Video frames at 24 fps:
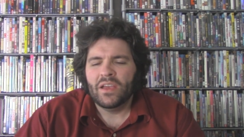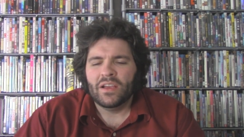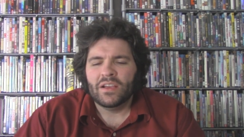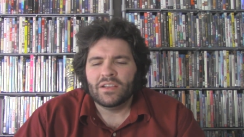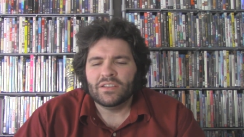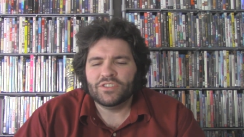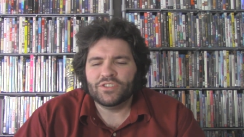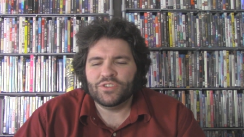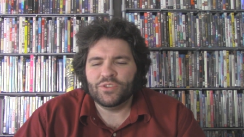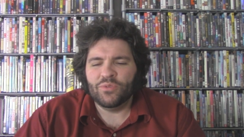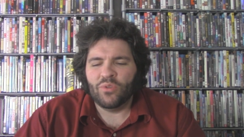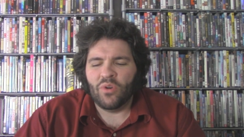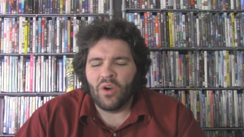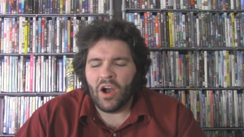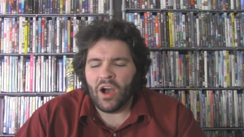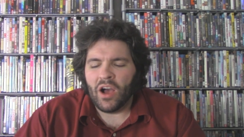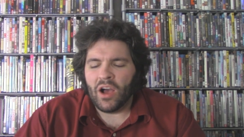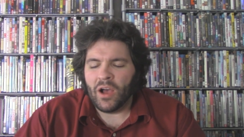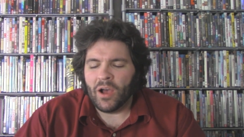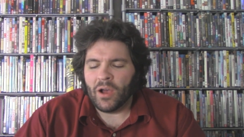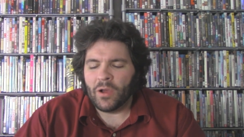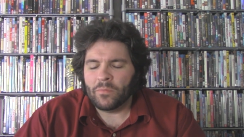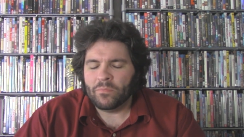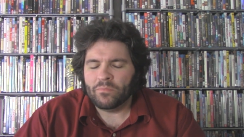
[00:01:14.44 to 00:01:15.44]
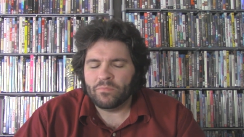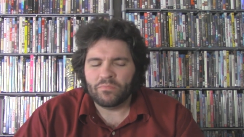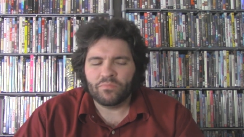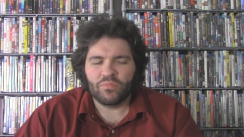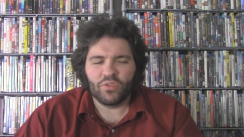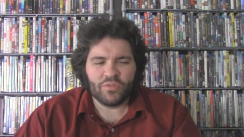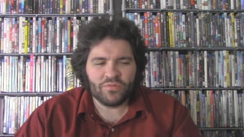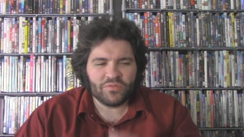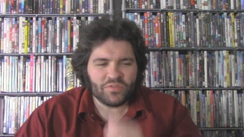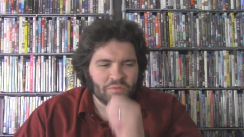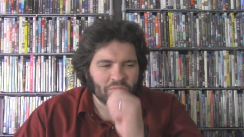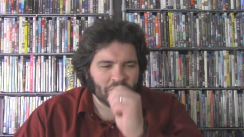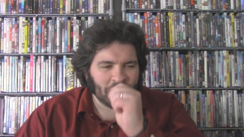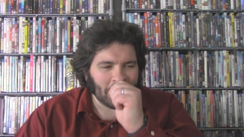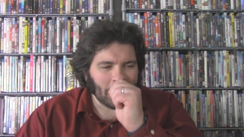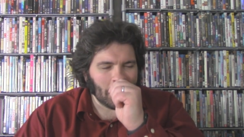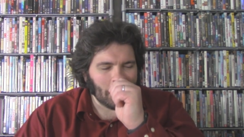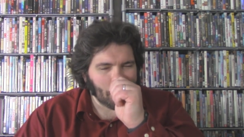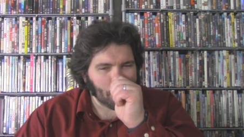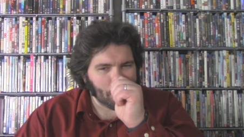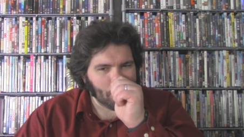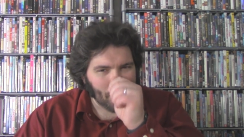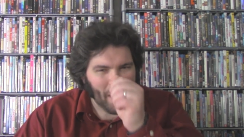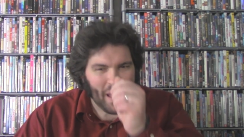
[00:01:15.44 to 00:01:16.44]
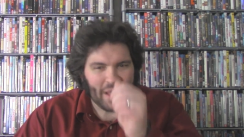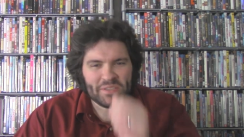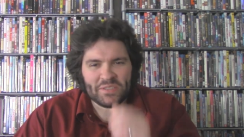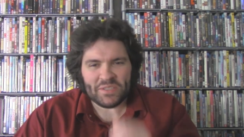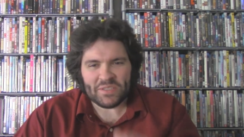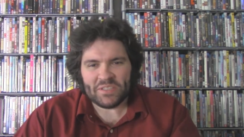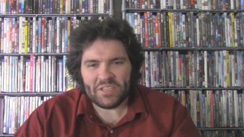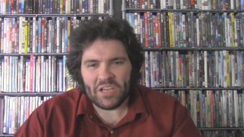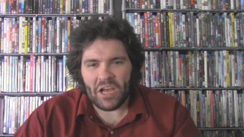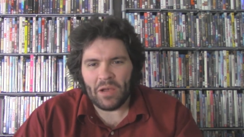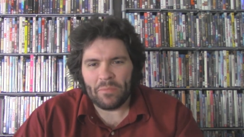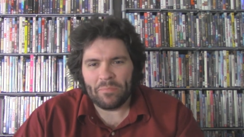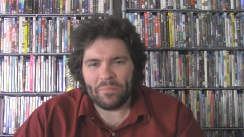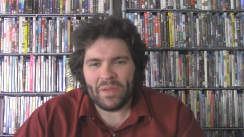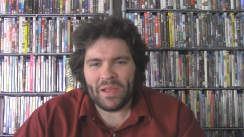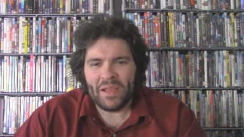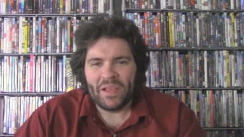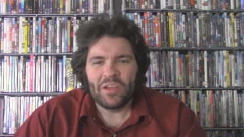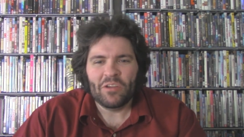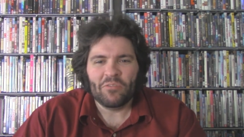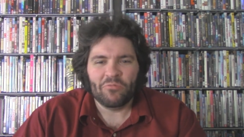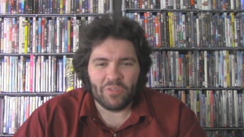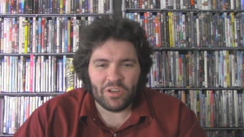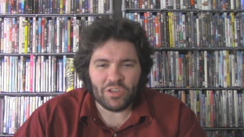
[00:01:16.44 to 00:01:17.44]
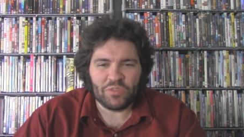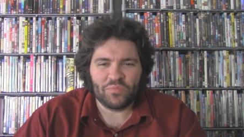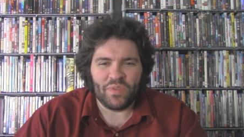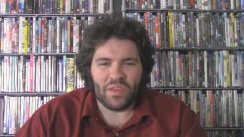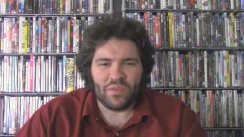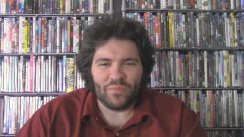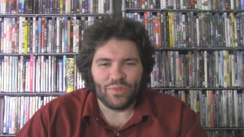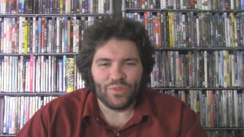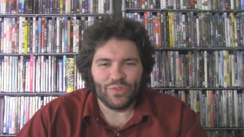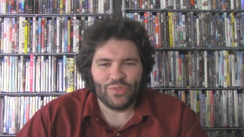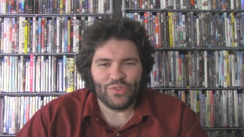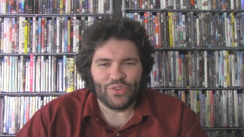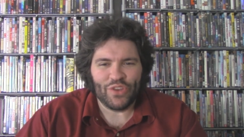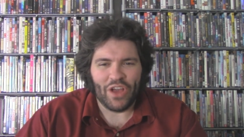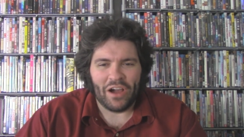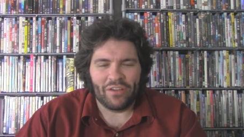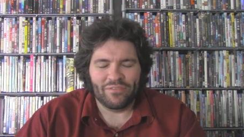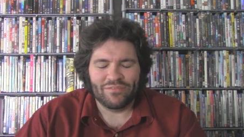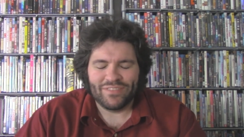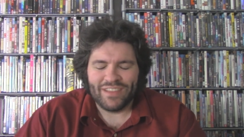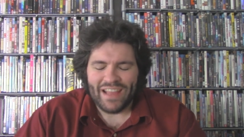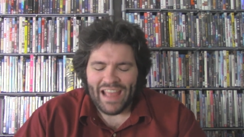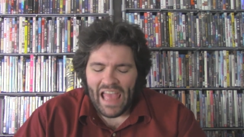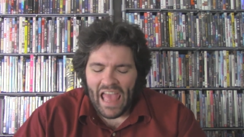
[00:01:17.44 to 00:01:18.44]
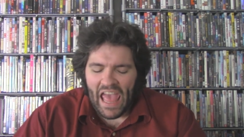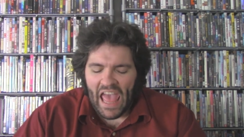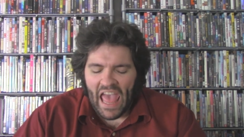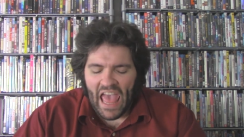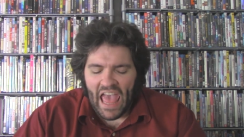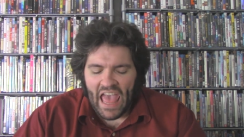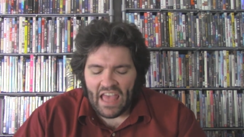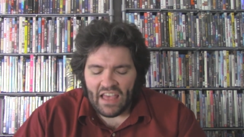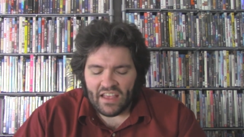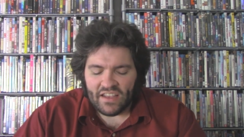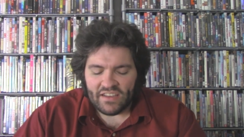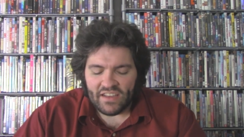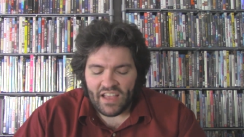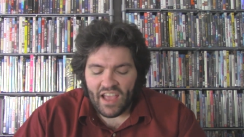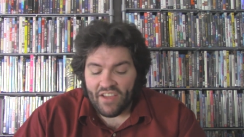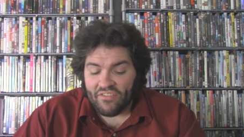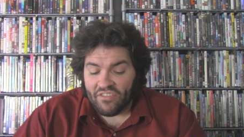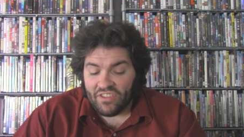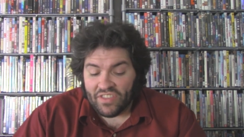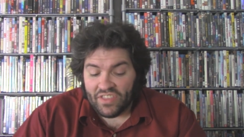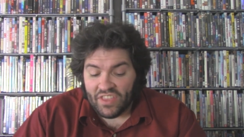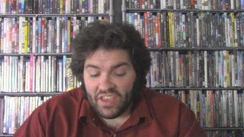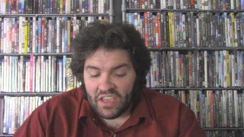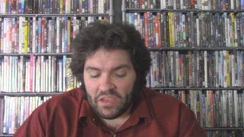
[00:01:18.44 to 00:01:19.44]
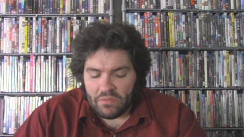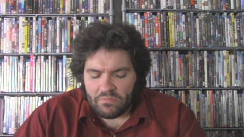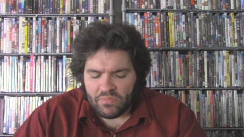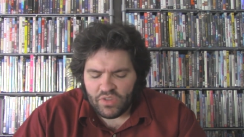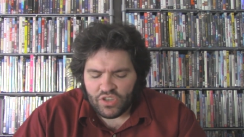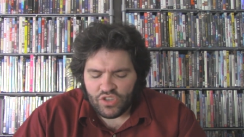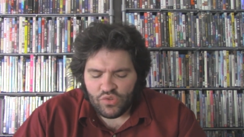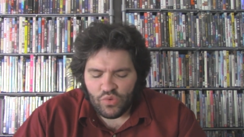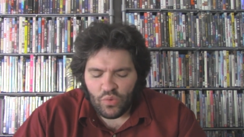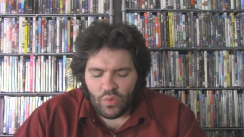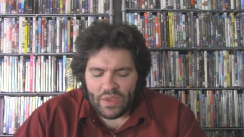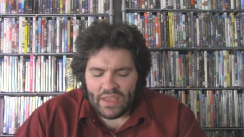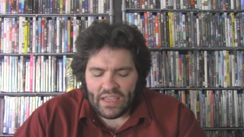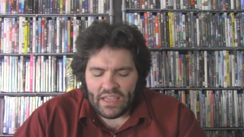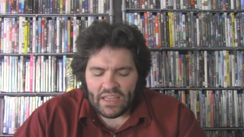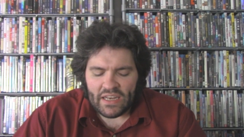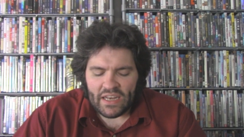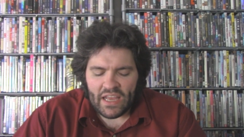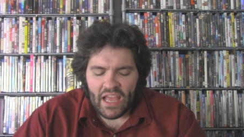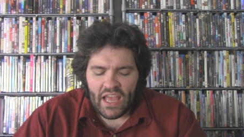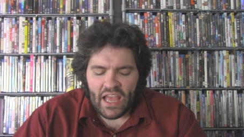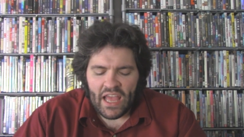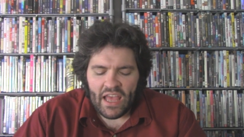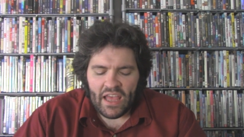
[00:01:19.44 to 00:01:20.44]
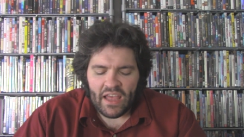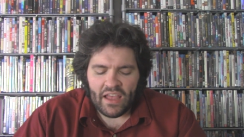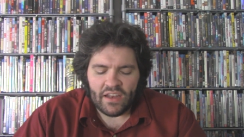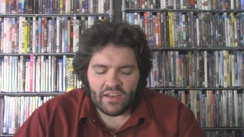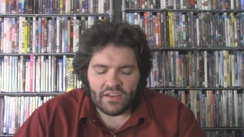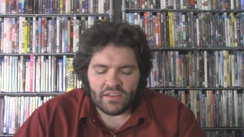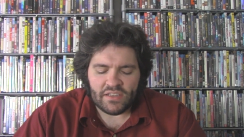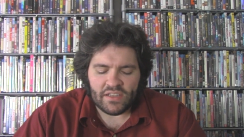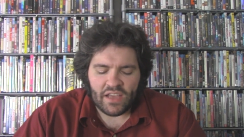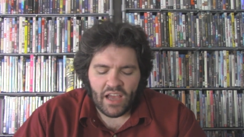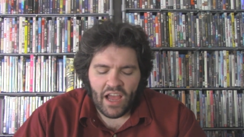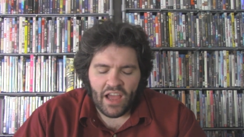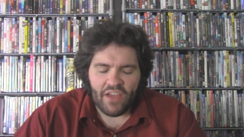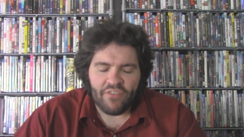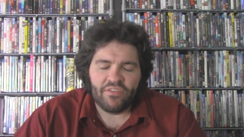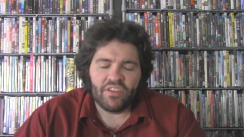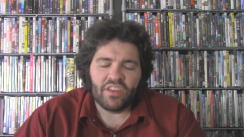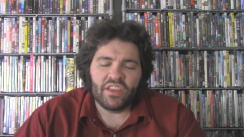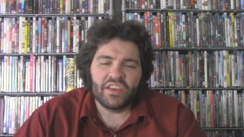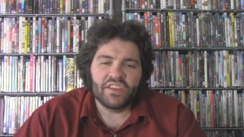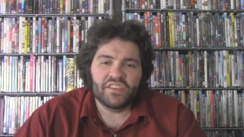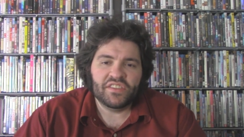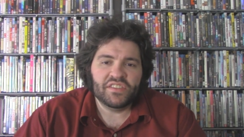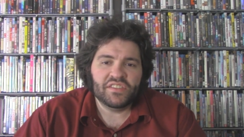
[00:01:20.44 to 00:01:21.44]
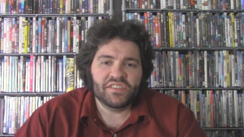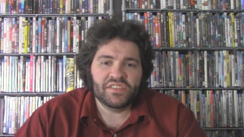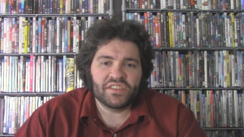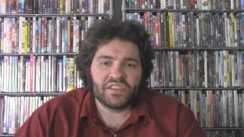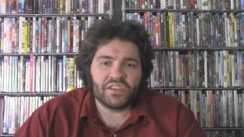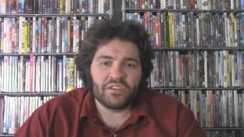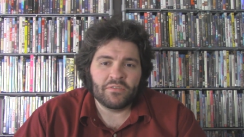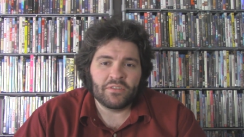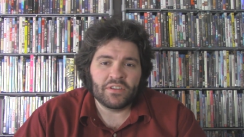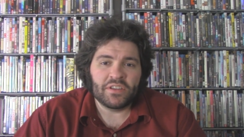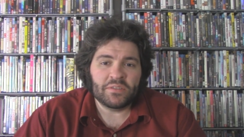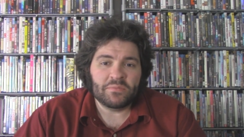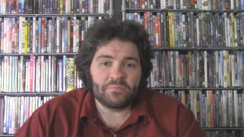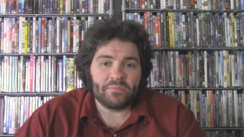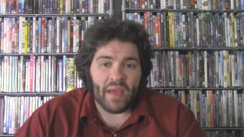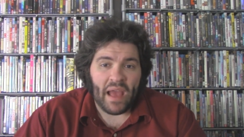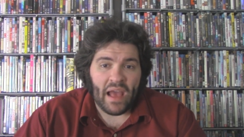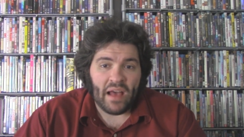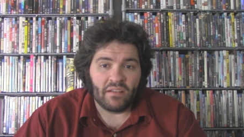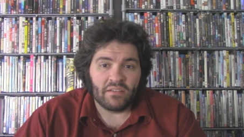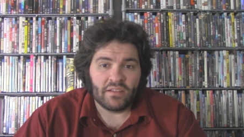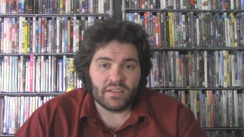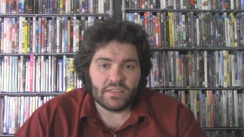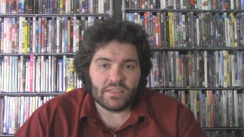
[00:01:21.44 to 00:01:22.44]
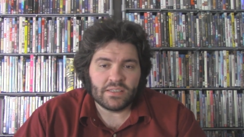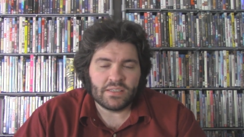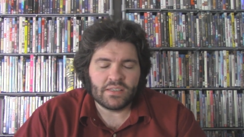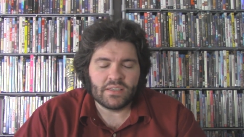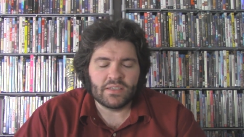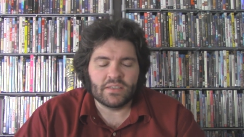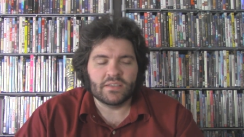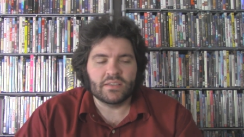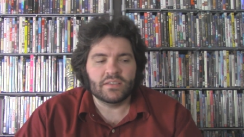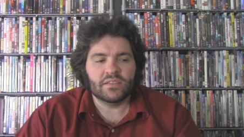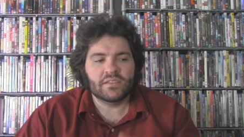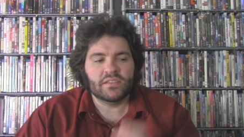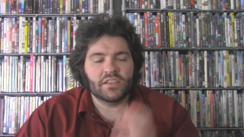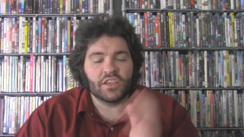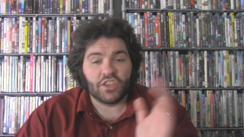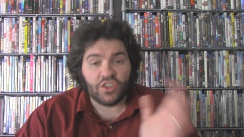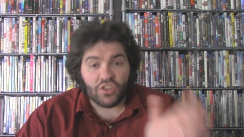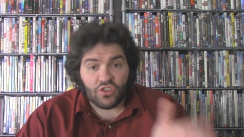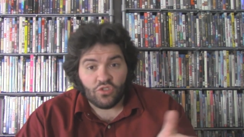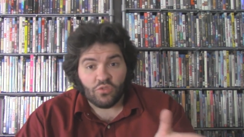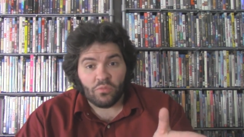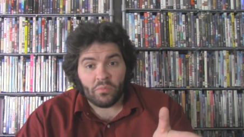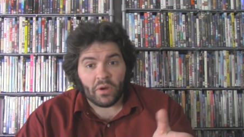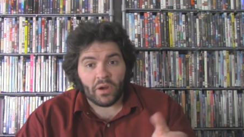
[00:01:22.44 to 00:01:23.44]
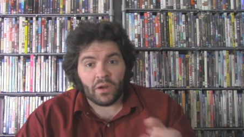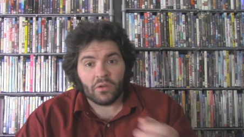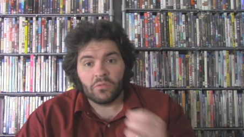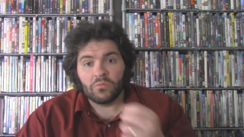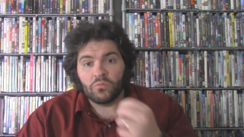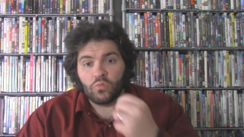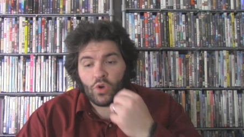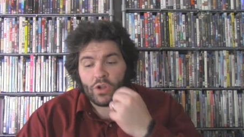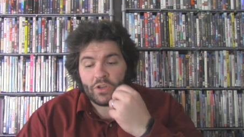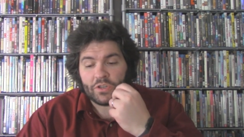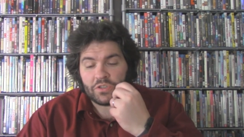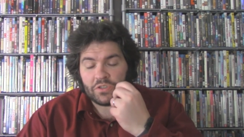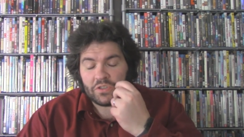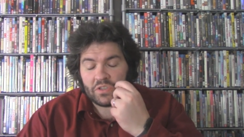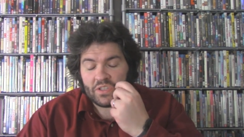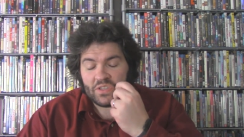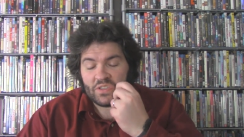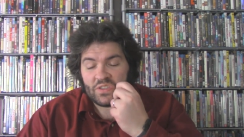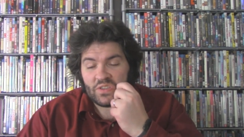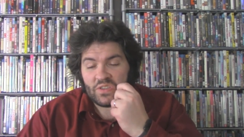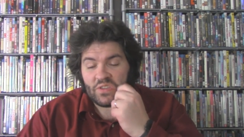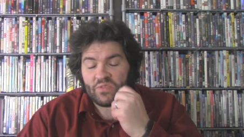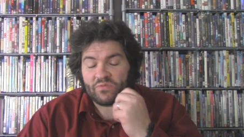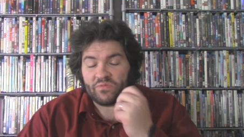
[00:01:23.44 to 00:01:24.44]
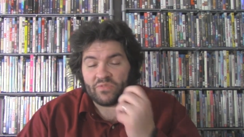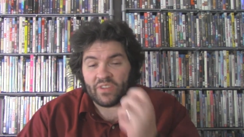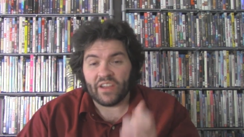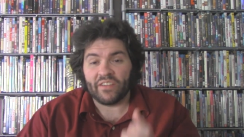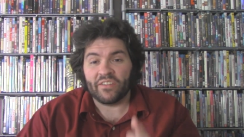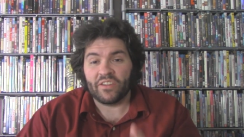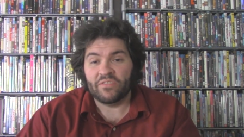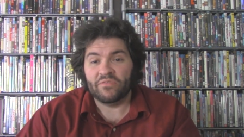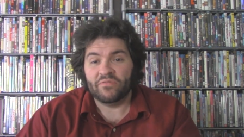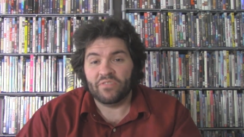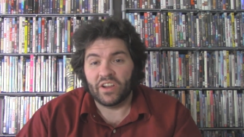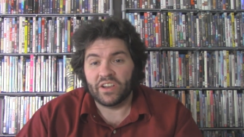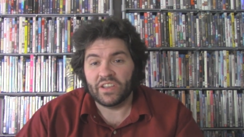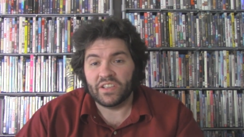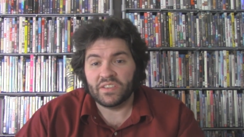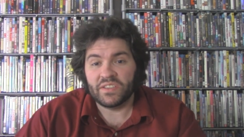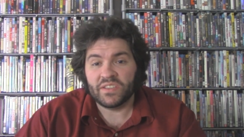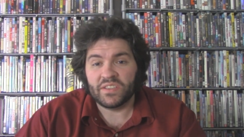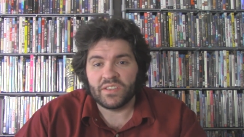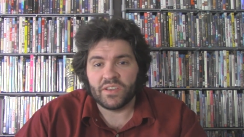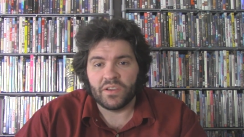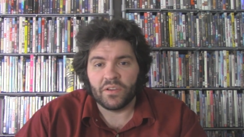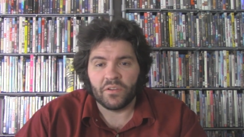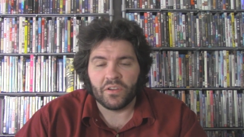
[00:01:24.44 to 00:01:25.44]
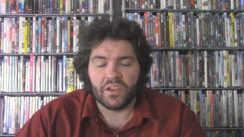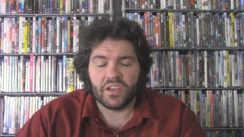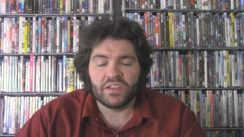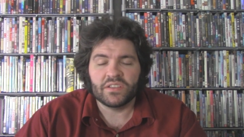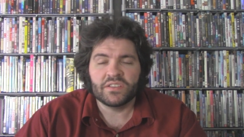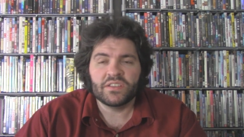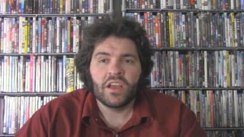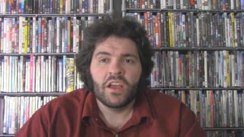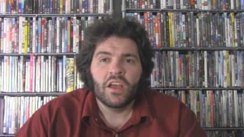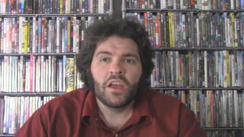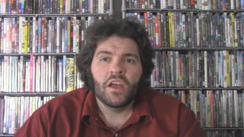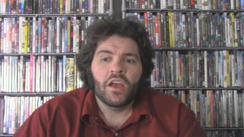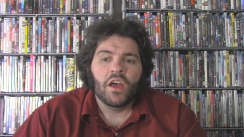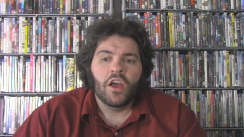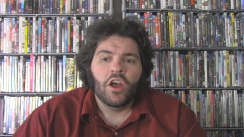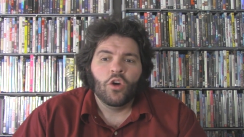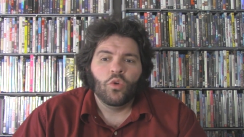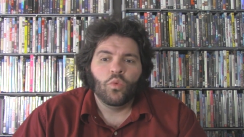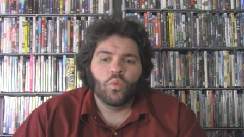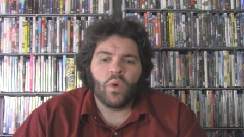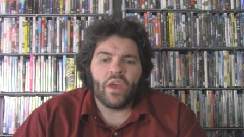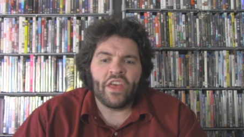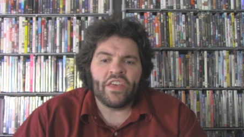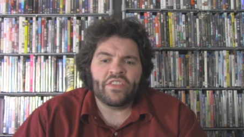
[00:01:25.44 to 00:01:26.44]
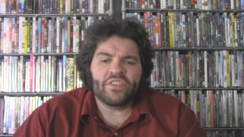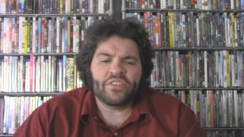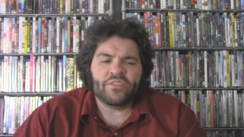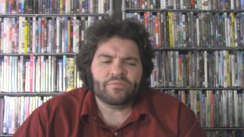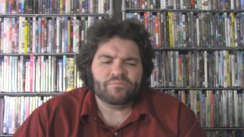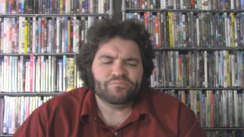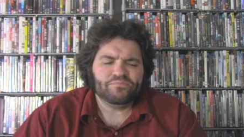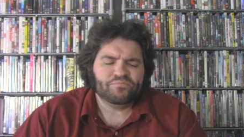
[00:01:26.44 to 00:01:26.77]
to uh, prove some really messed up rich people stuff and everything in between. And I feel like this series balances the humor, which this is a very funny series, with